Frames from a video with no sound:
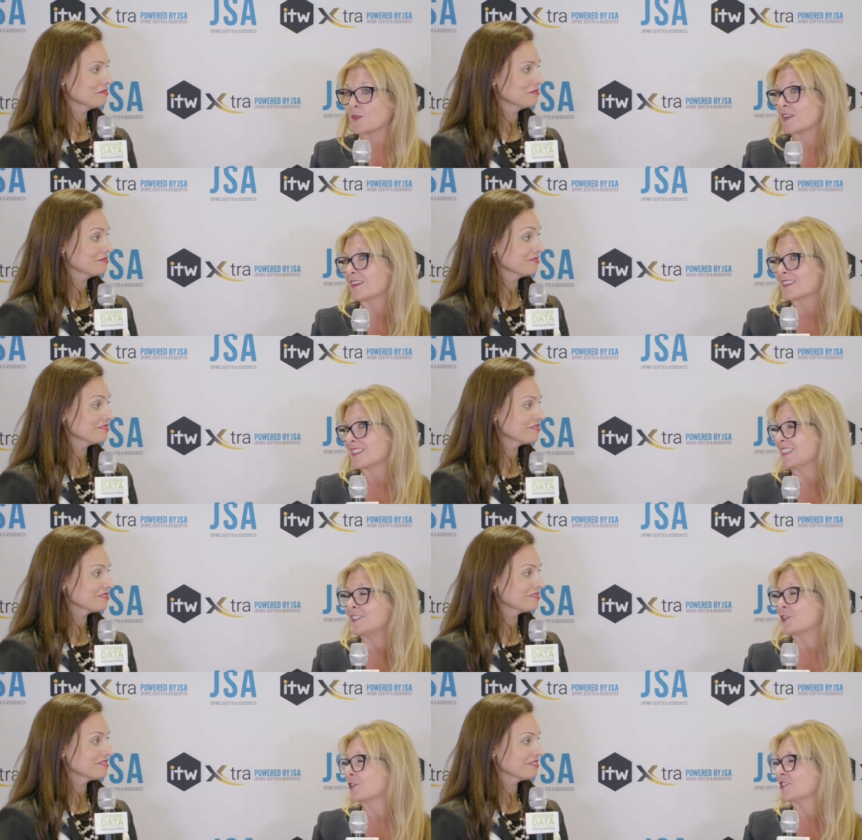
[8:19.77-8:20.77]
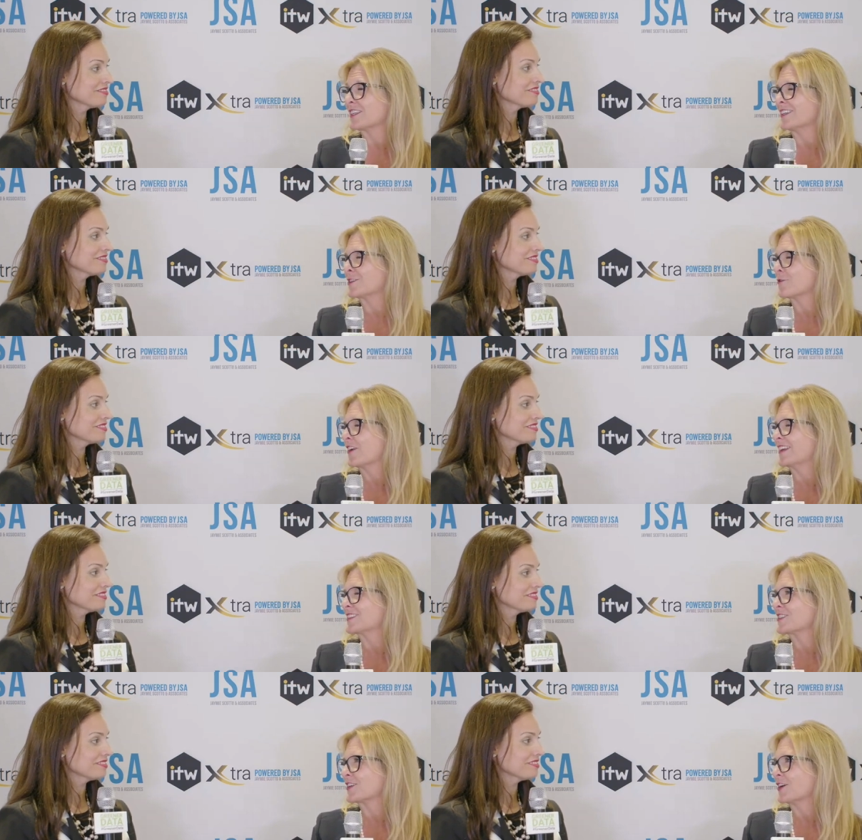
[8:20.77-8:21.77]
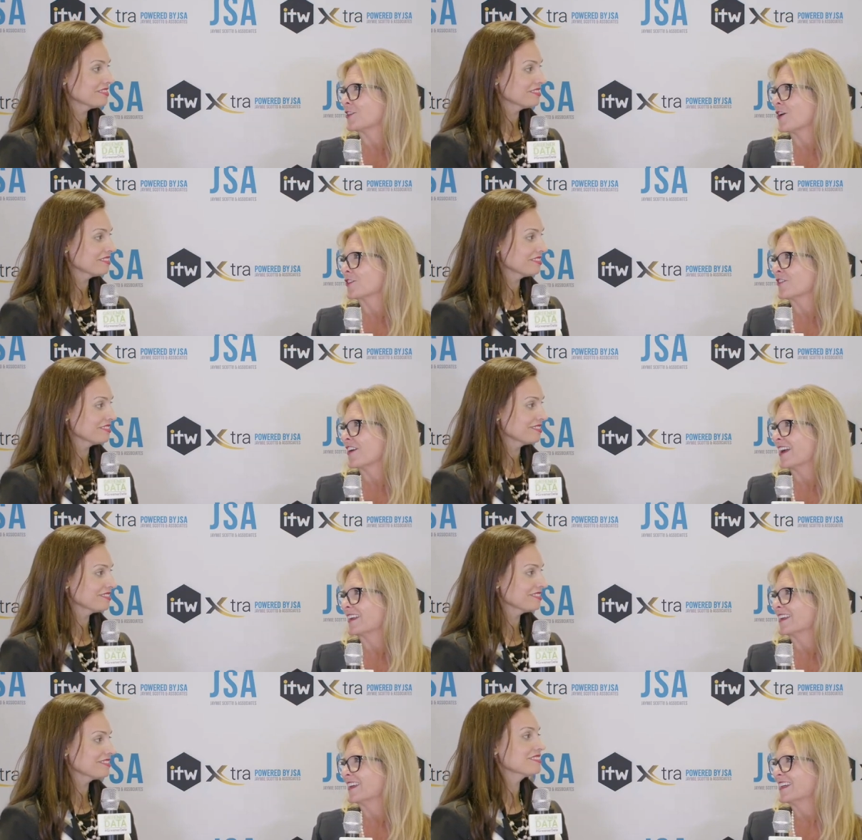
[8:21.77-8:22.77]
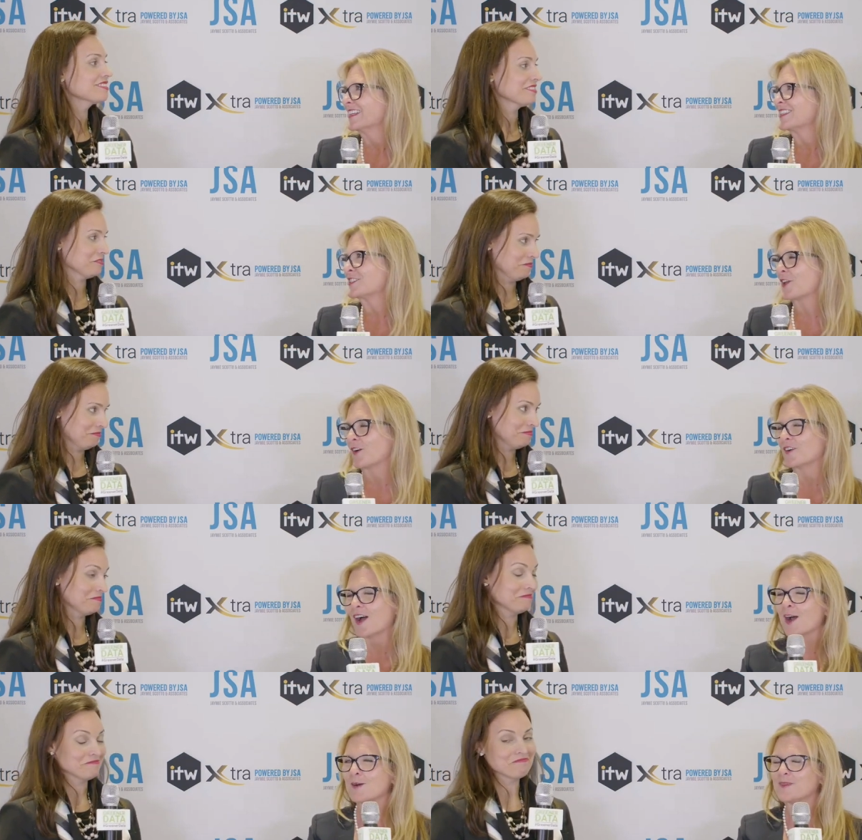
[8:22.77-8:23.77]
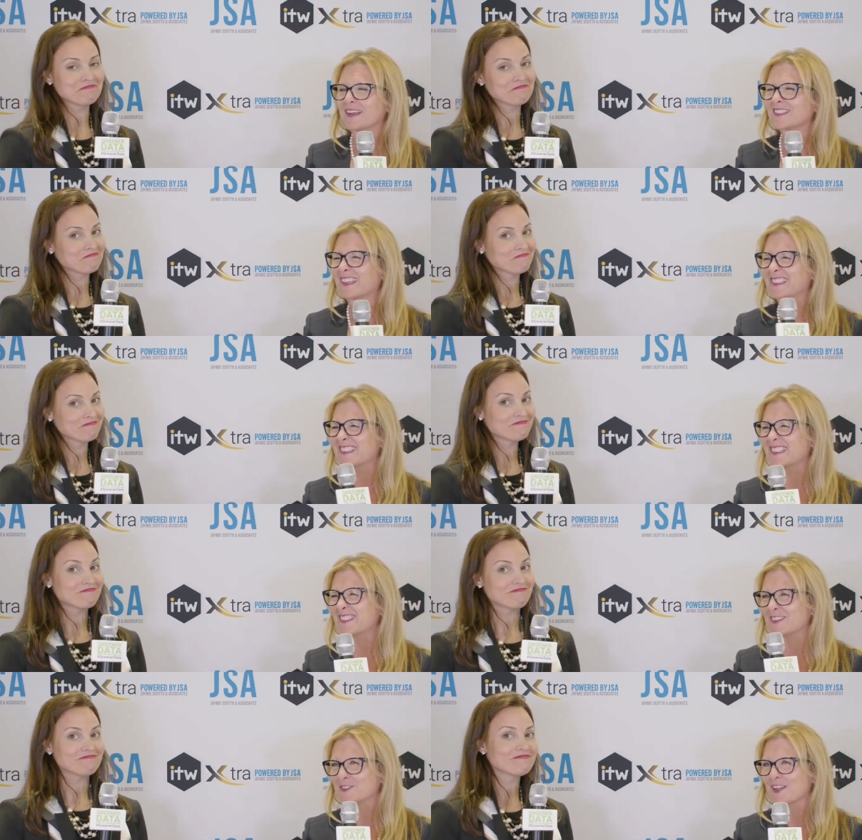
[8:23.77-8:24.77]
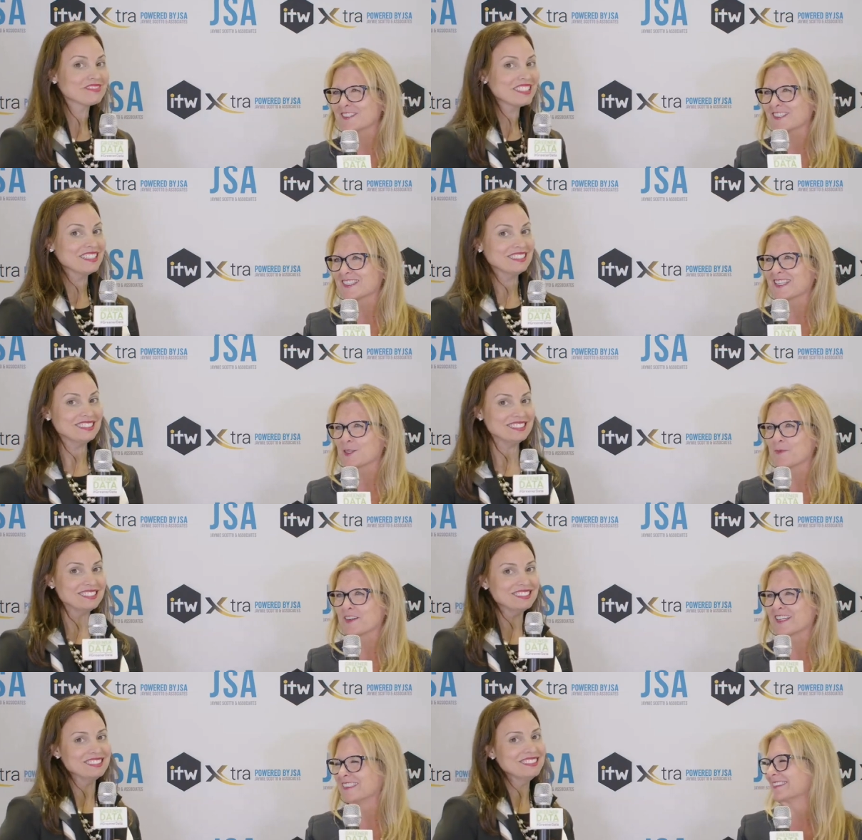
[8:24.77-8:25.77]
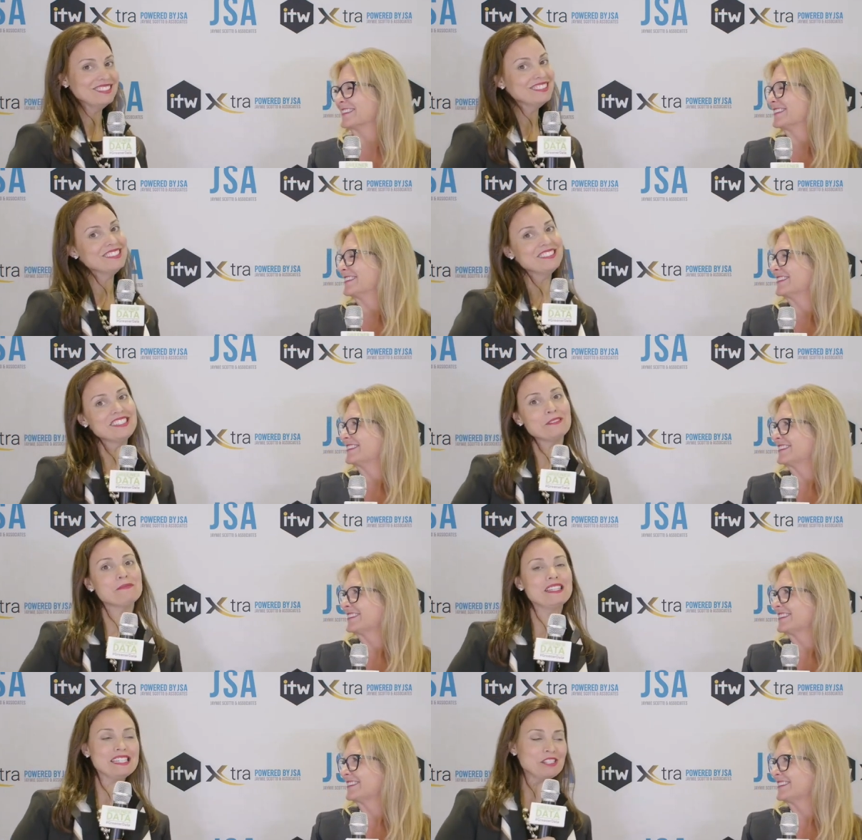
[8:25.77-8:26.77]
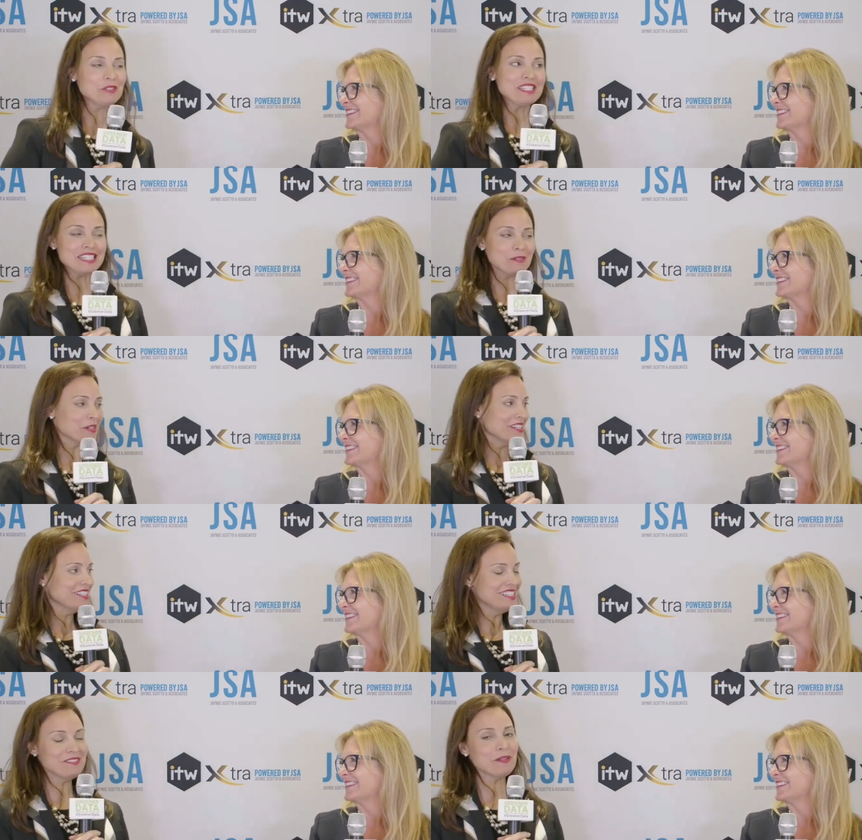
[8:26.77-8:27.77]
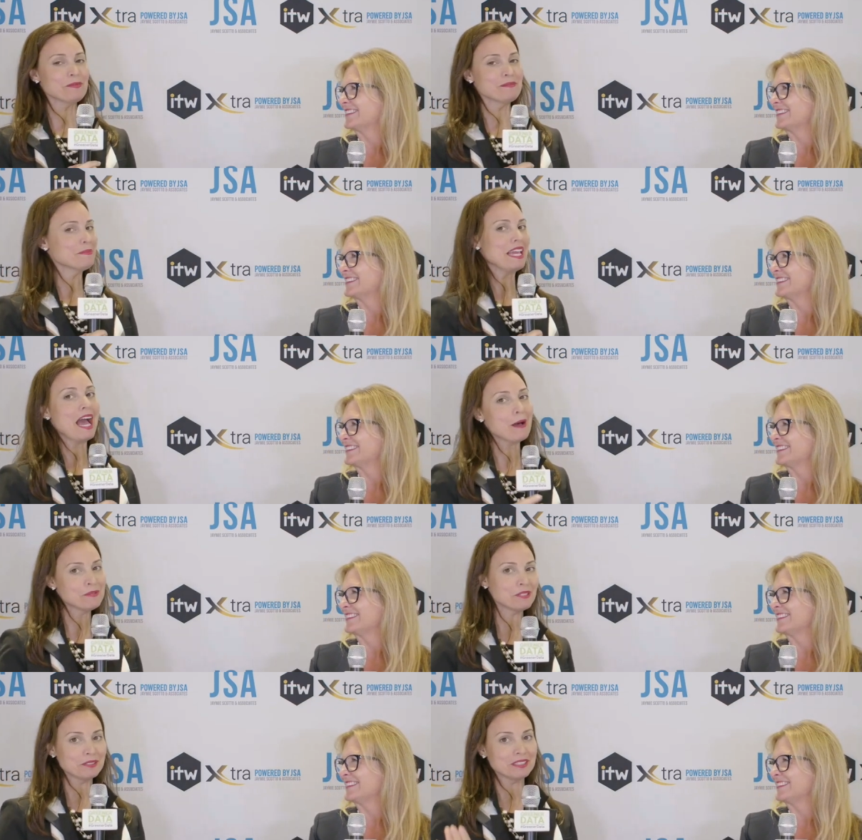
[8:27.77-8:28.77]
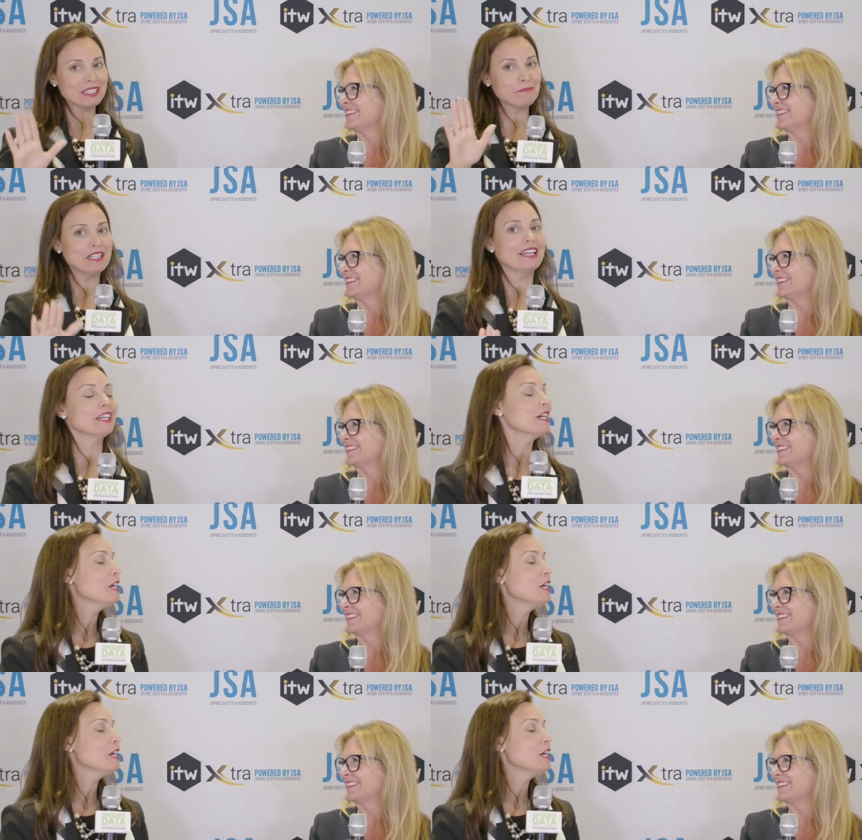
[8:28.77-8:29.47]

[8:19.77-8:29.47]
Speaker 1: that it's easier to interface along the way. So um, excited to see those launches hit the market.
Speaker 2: Ooh, some interesting words. We will be absolutely playing